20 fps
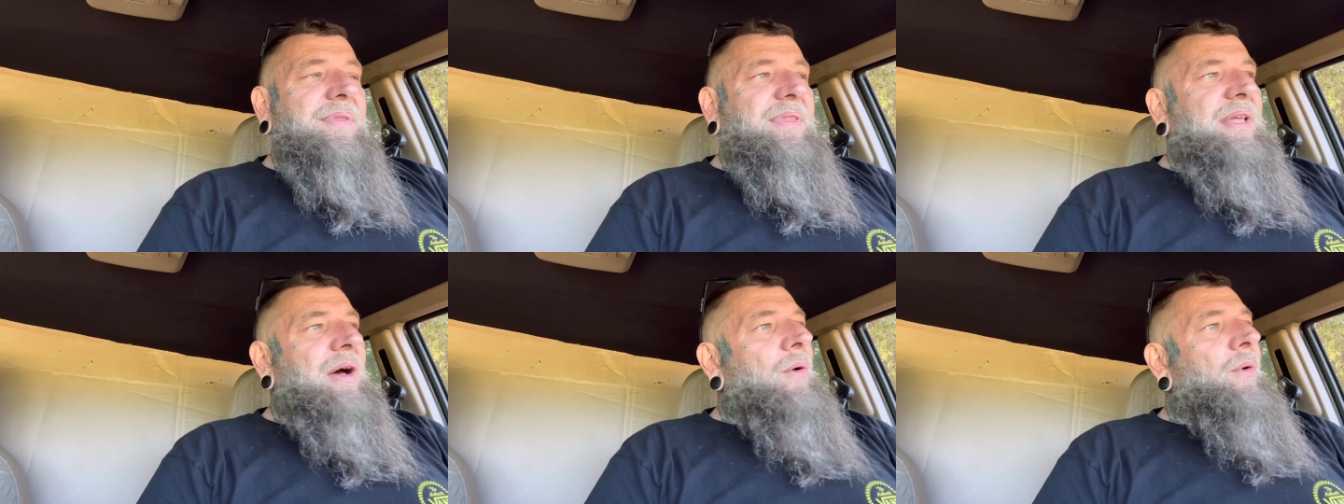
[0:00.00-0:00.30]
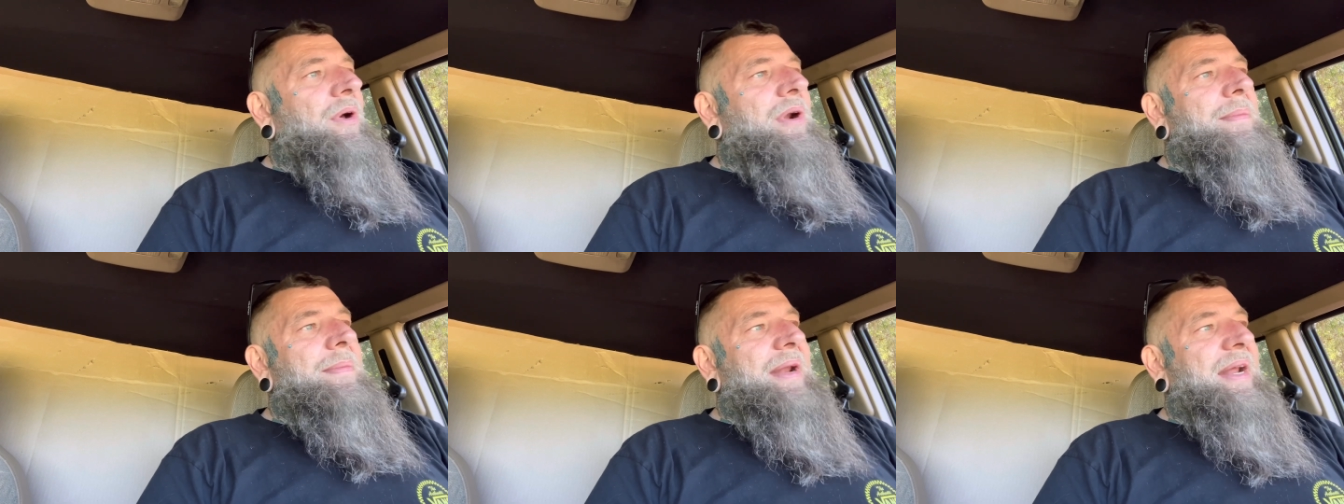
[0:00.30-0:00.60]

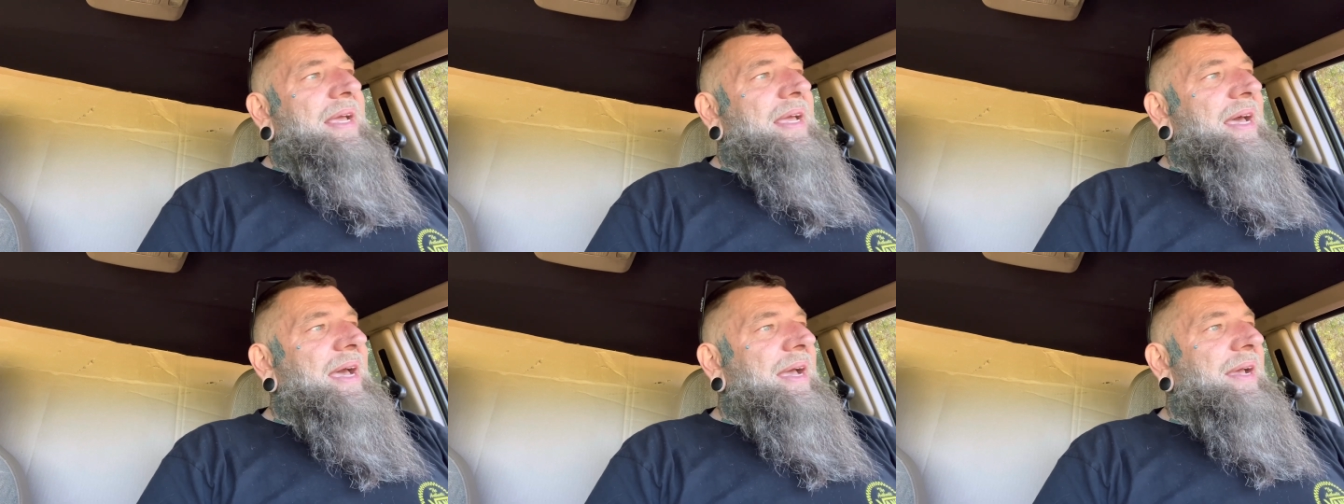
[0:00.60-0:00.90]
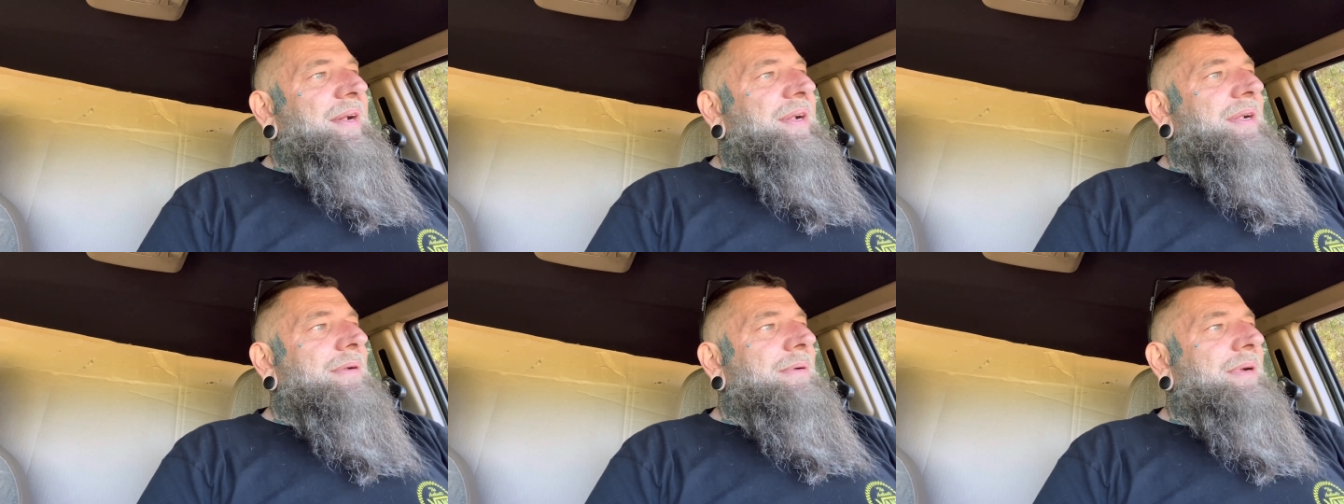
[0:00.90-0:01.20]
throwing them in a
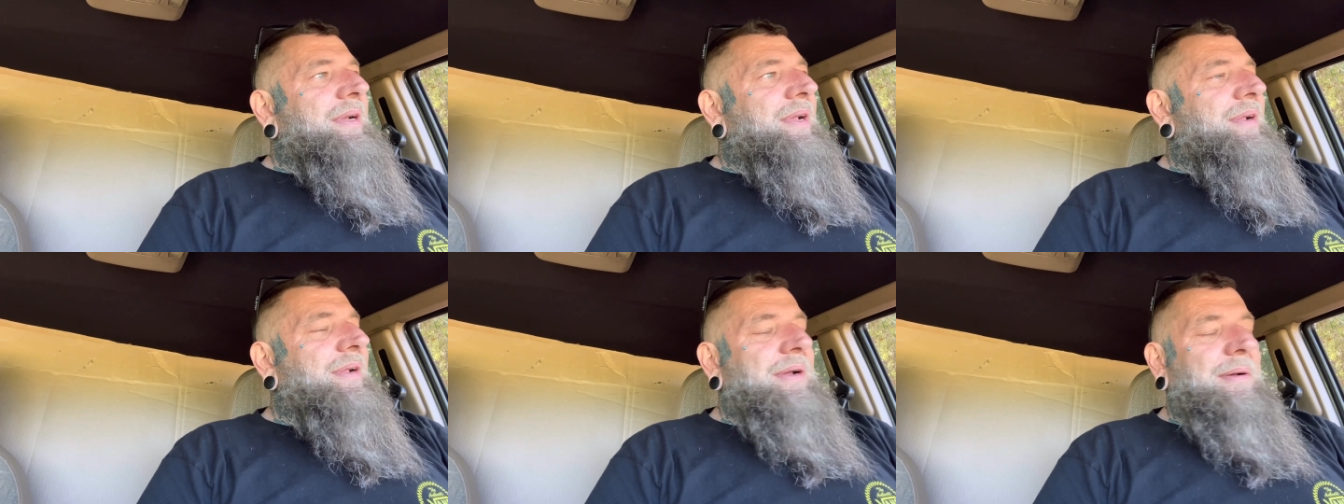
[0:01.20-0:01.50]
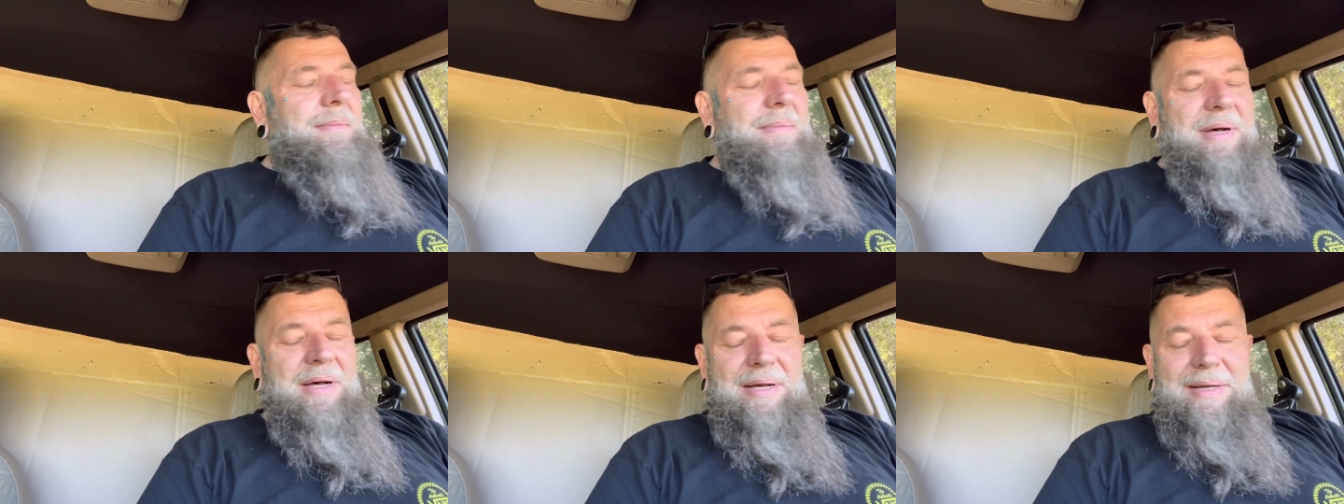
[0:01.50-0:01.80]
case with
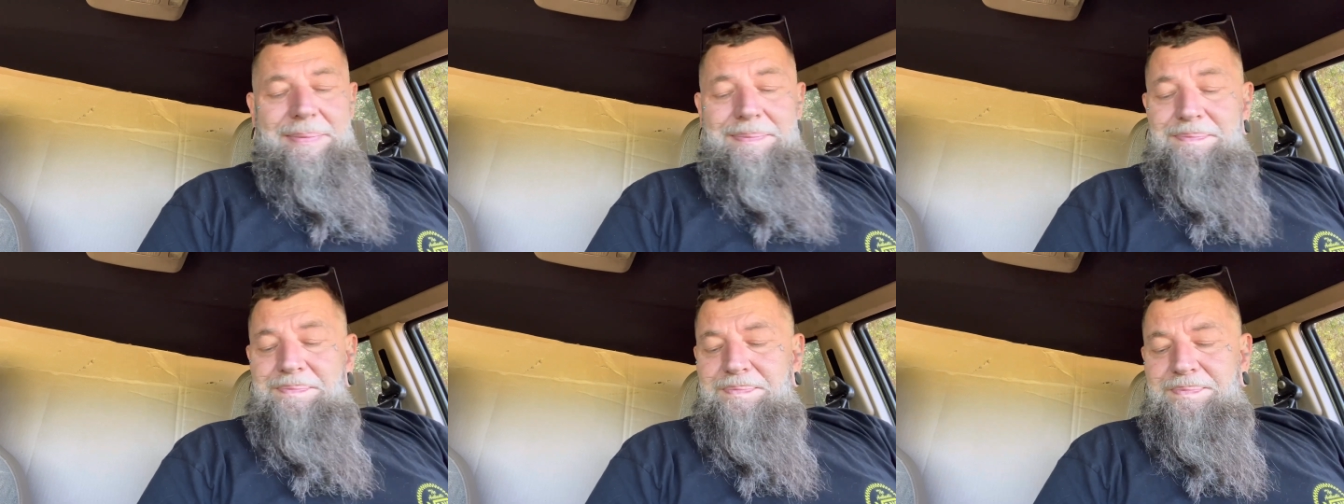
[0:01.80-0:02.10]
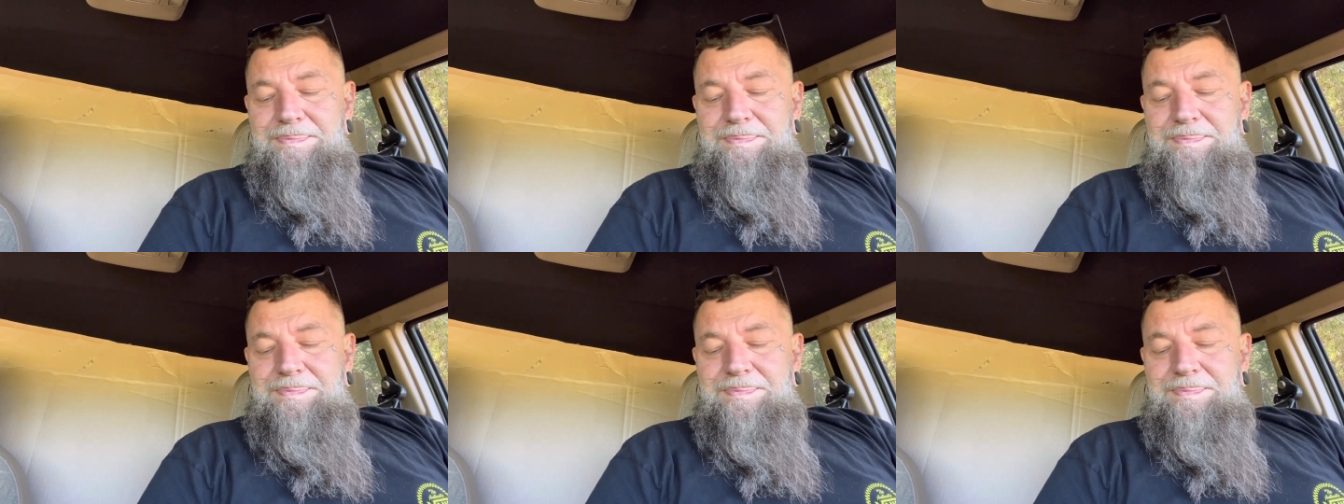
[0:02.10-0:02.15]
some uh,